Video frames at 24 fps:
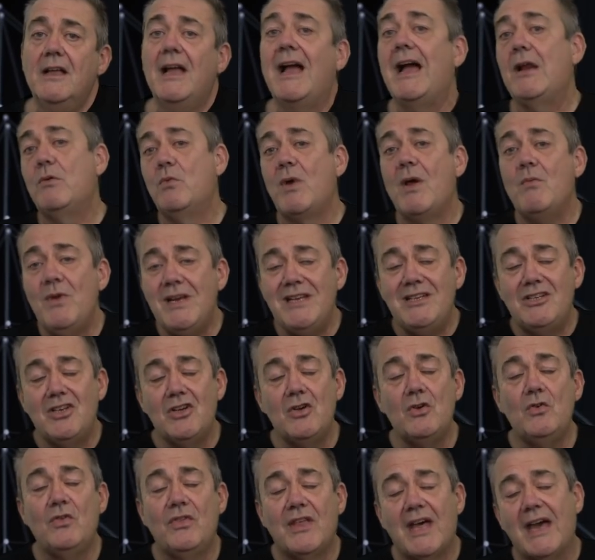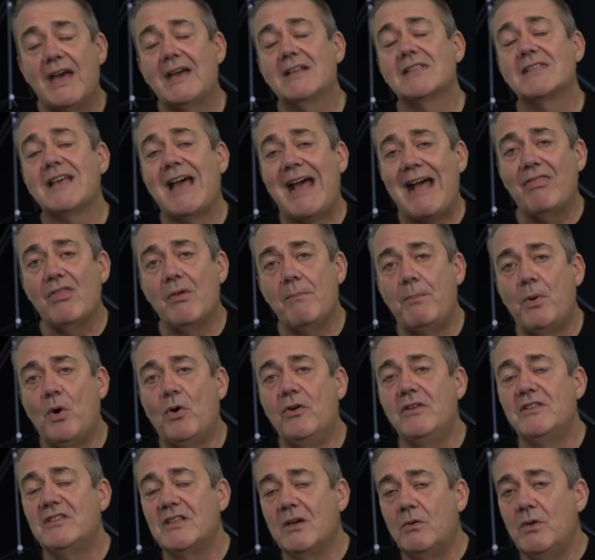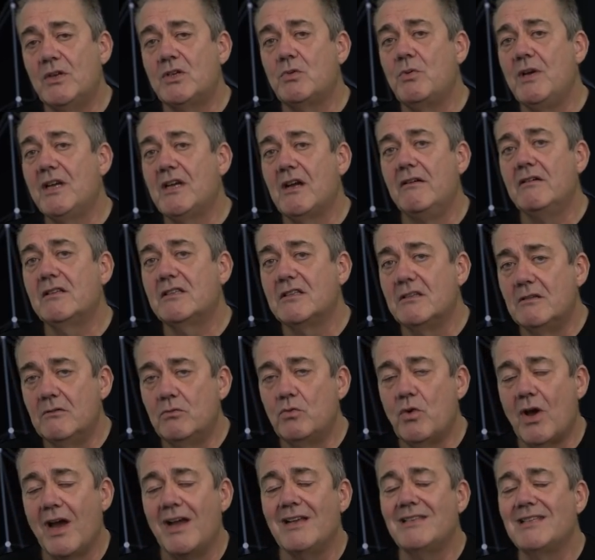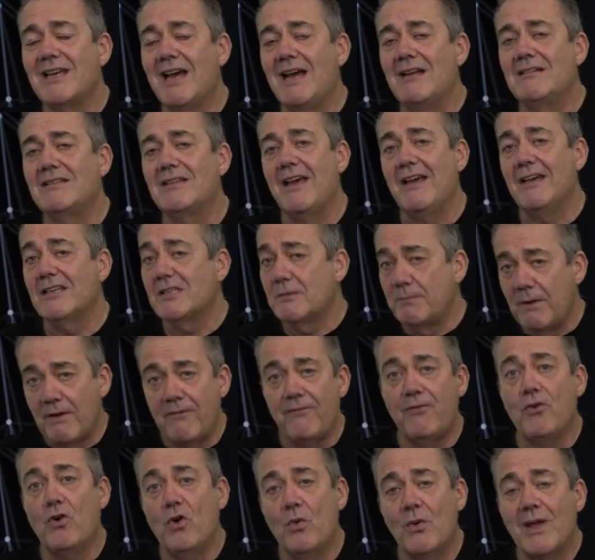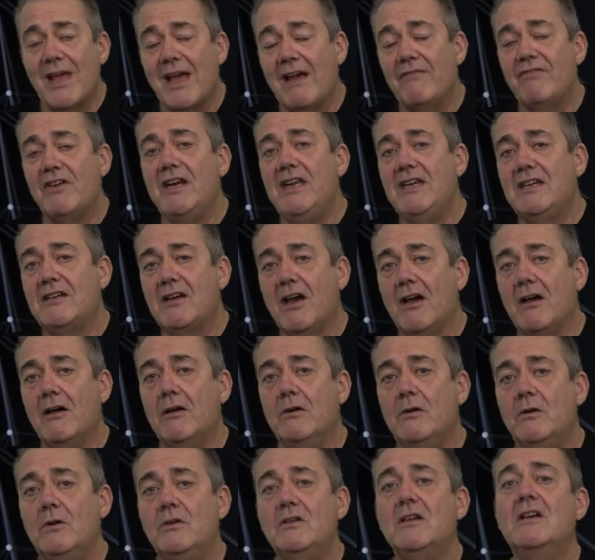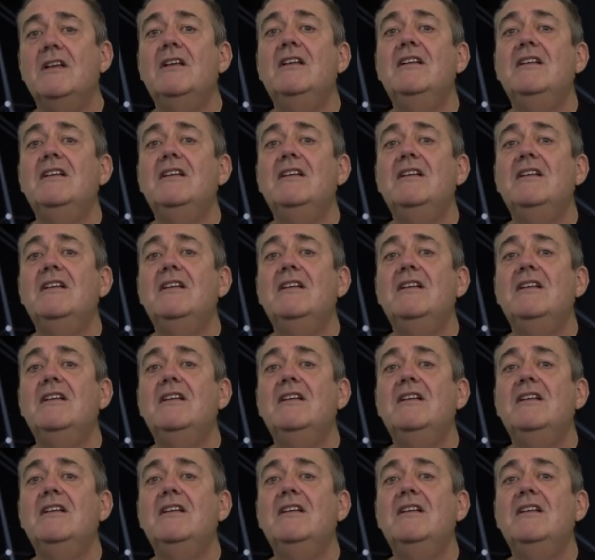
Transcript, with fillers: And when we do that at the point at which we're going to write our test before we have any code